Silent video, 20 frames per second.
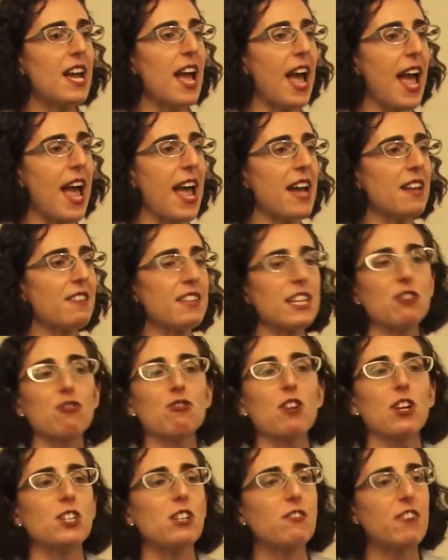and the
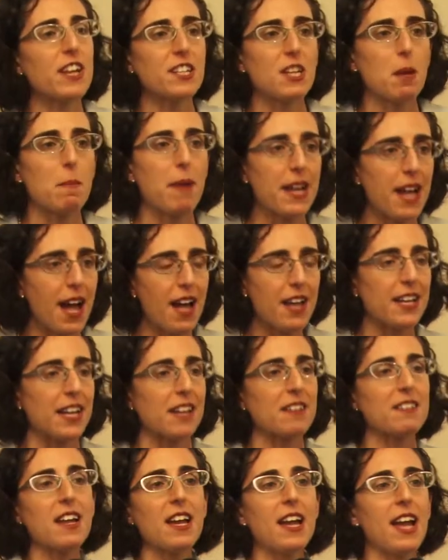introduction of
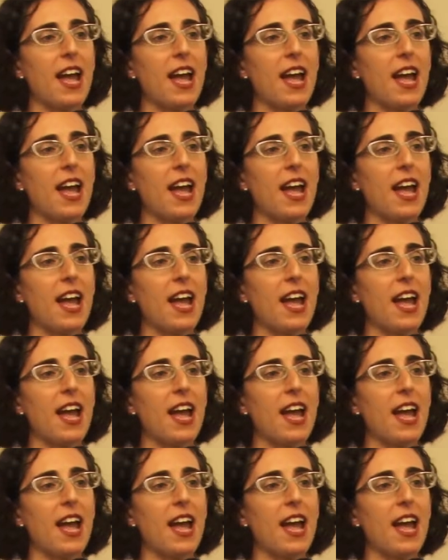antibiotics